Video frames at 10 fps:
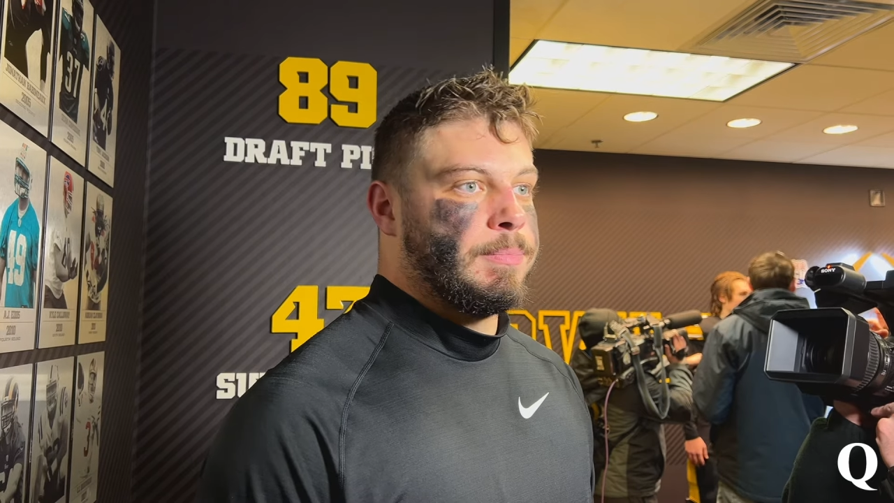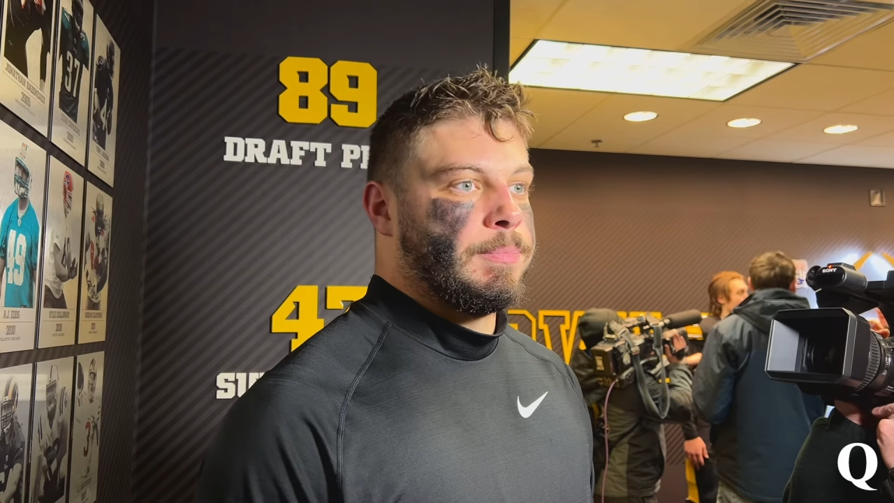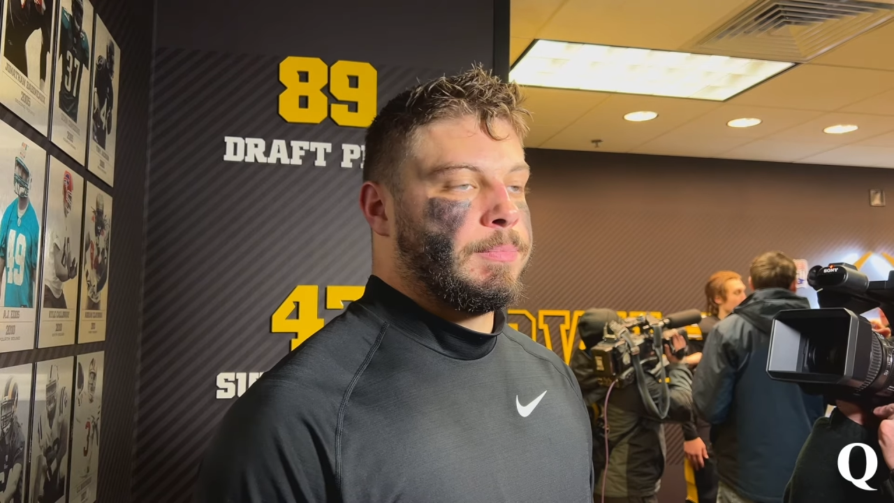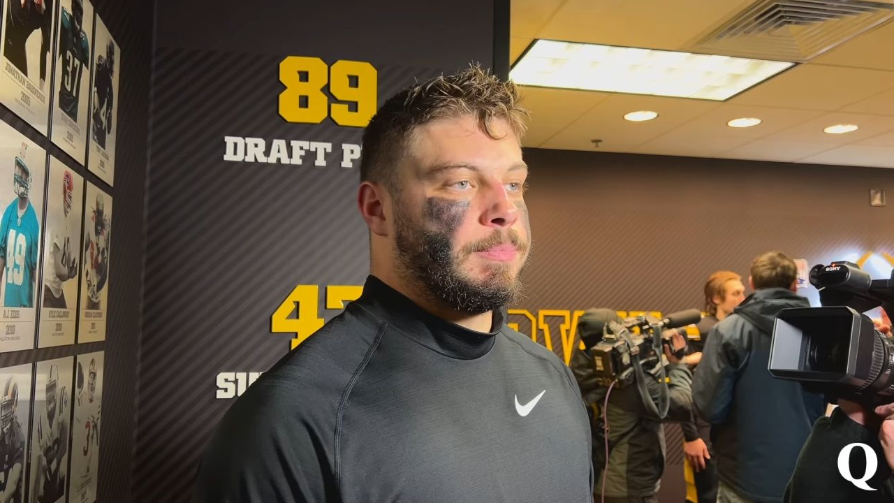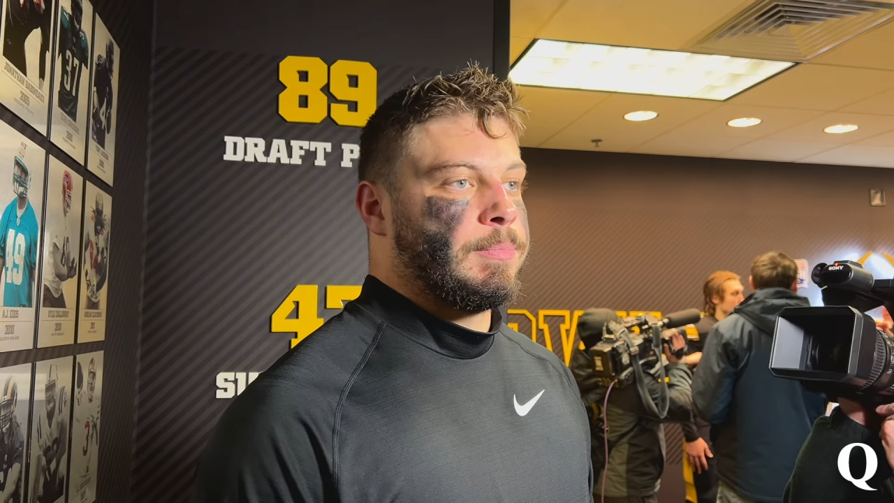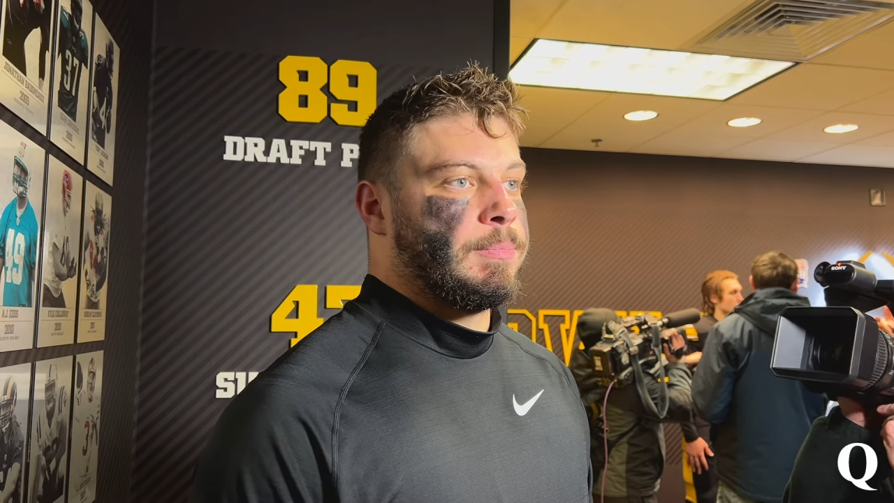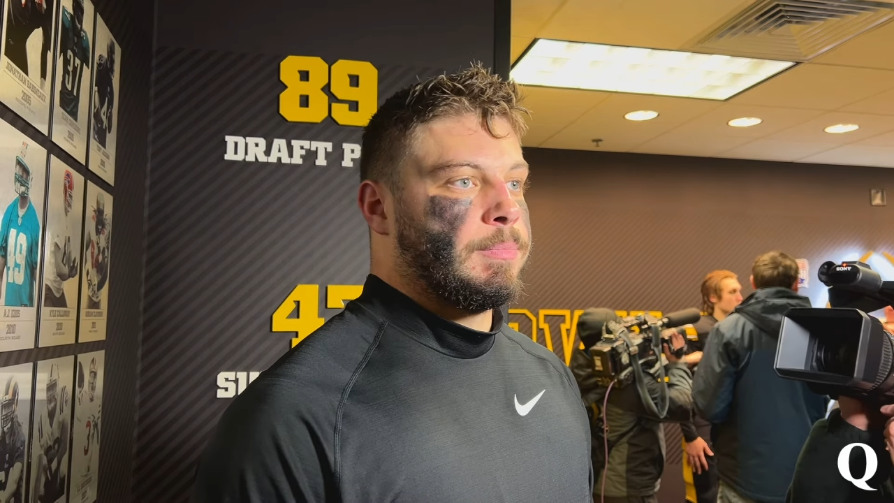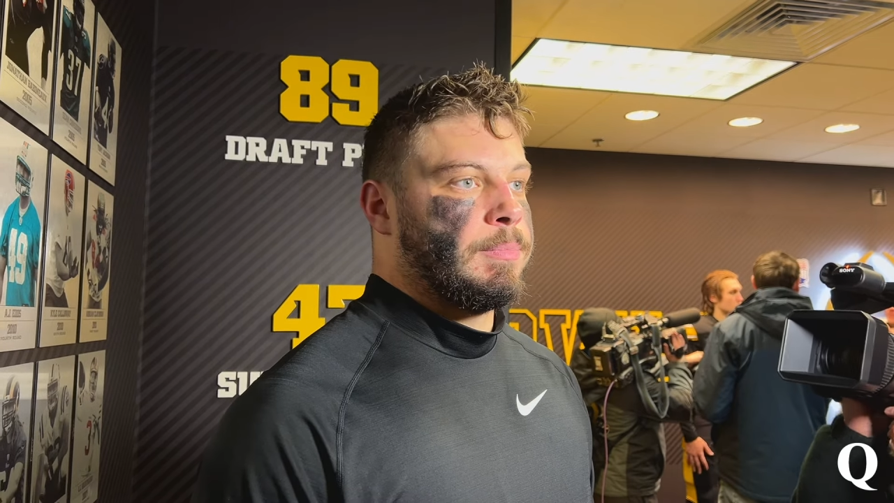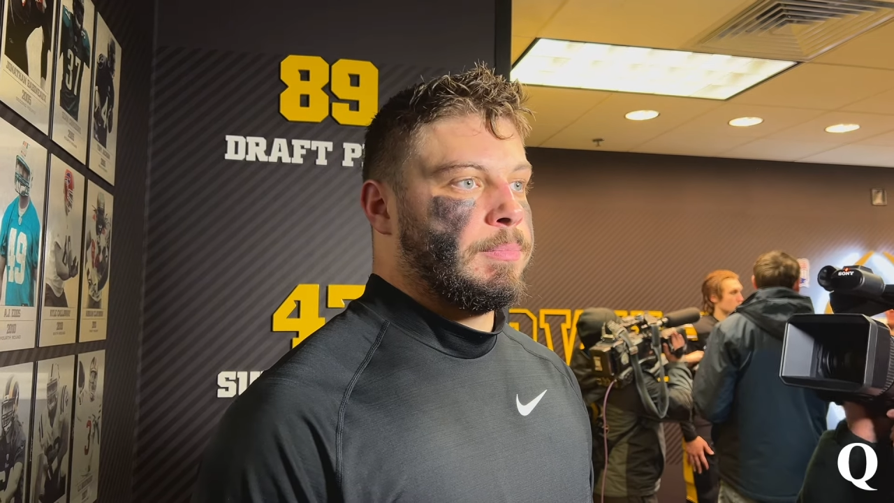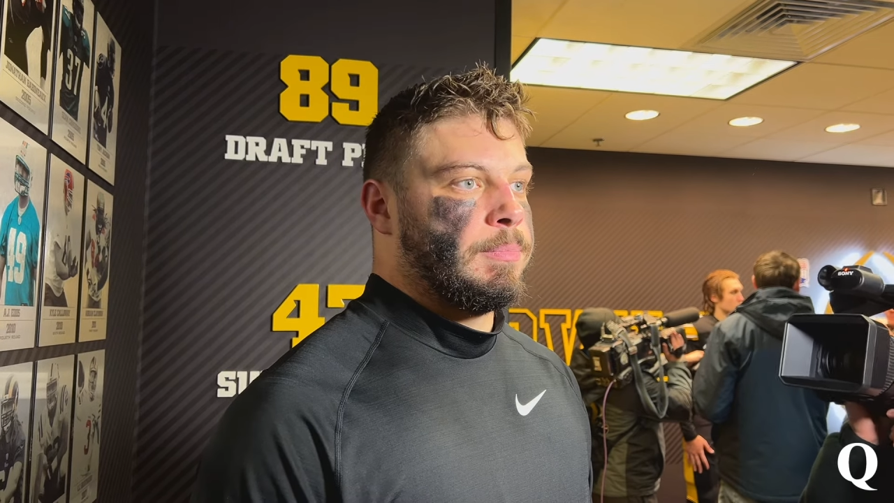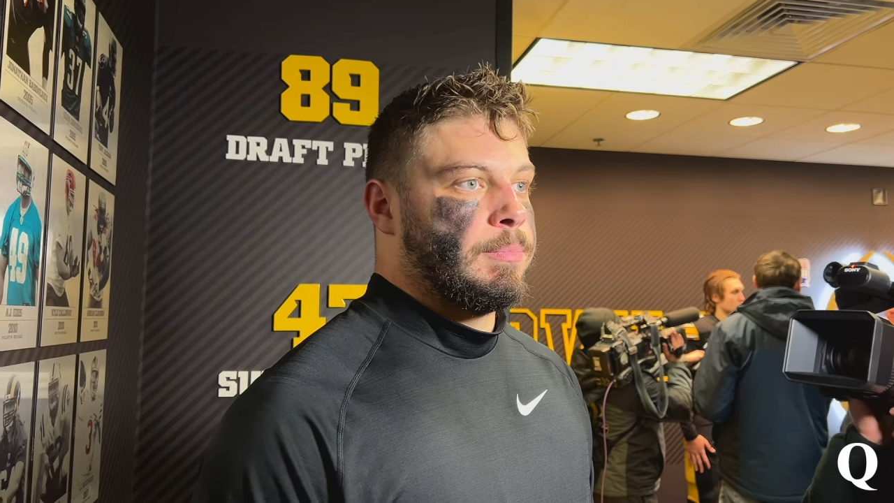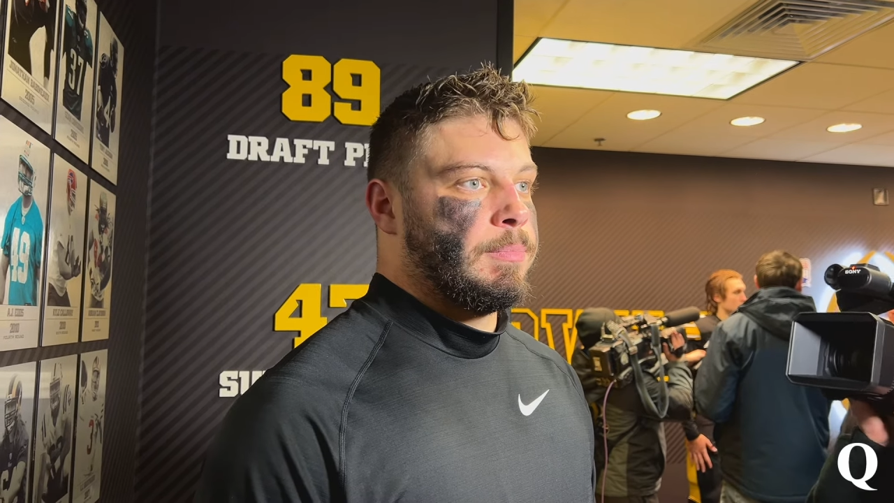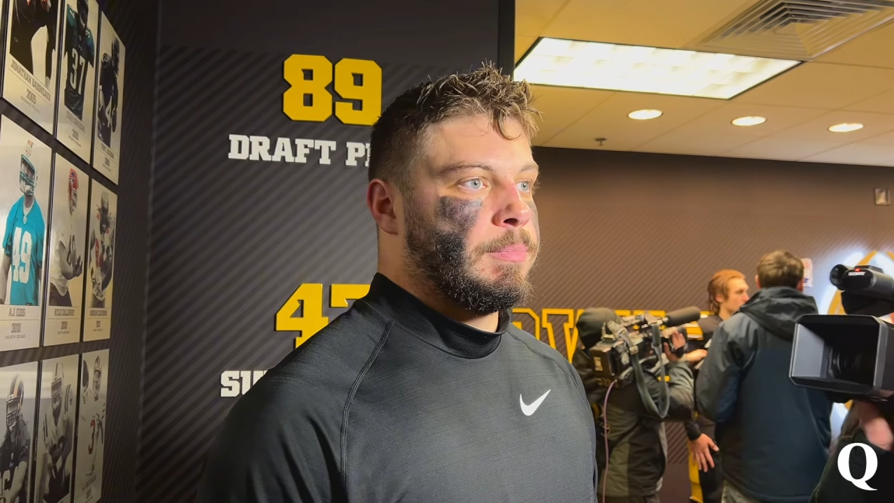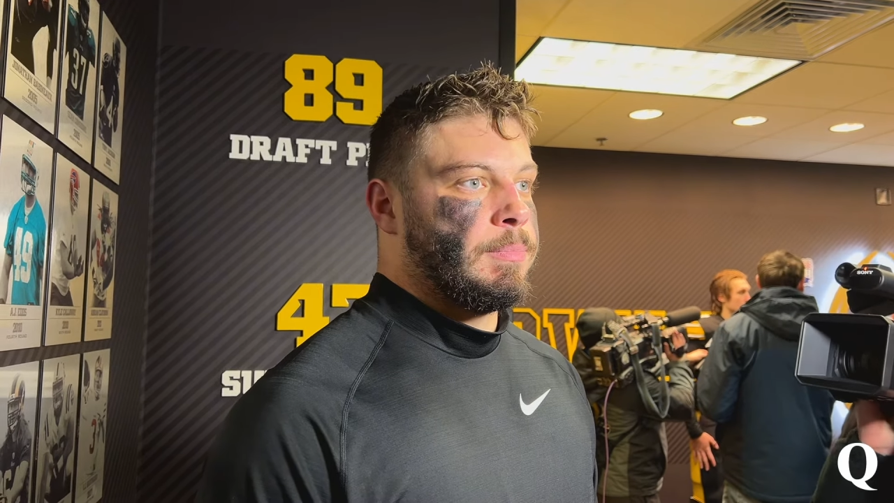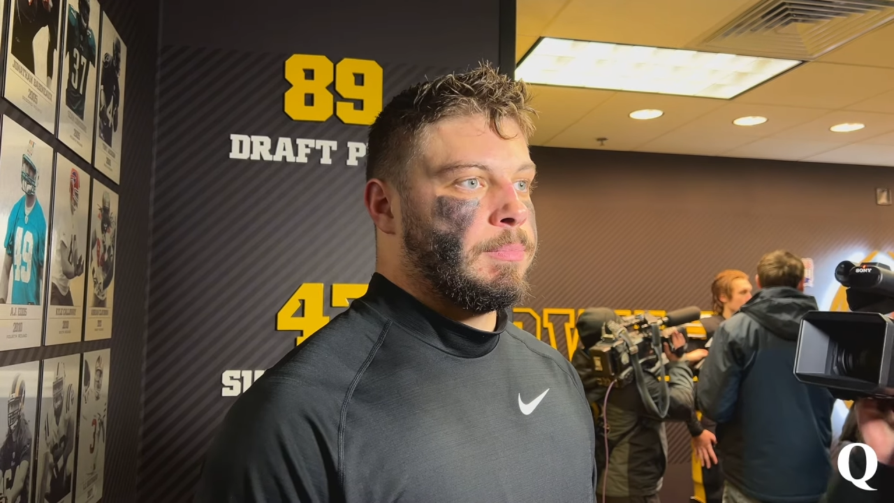at least three
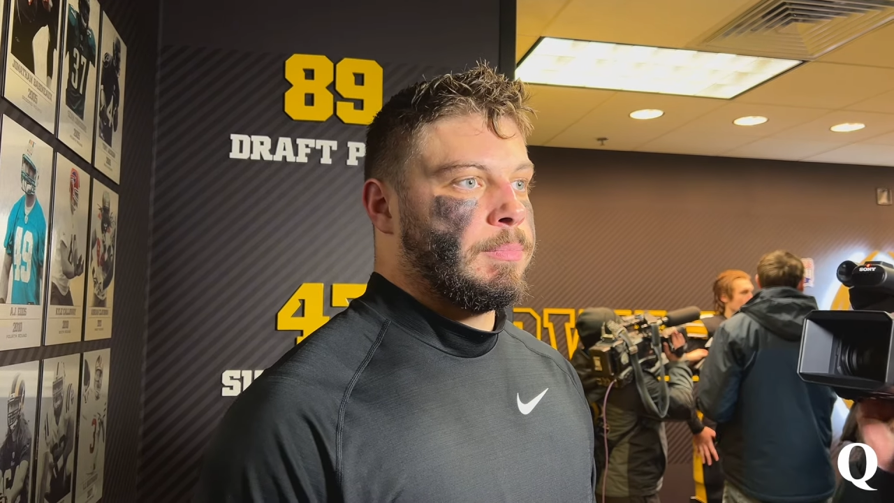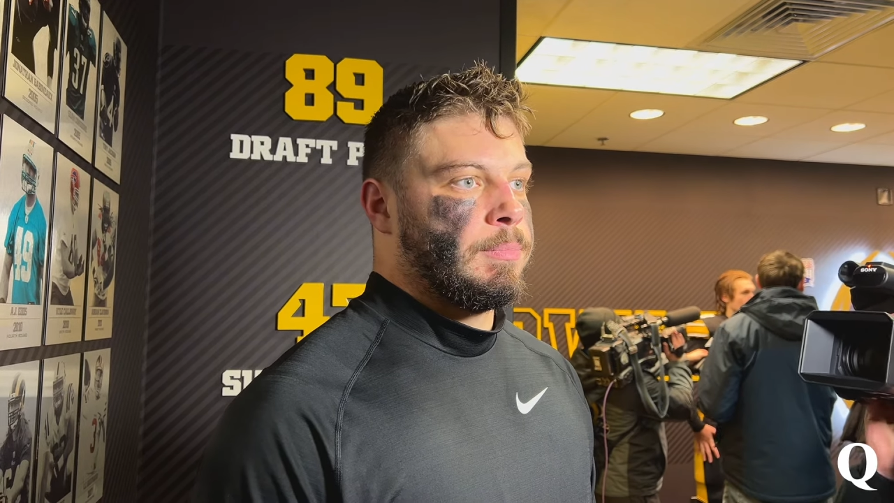sacks,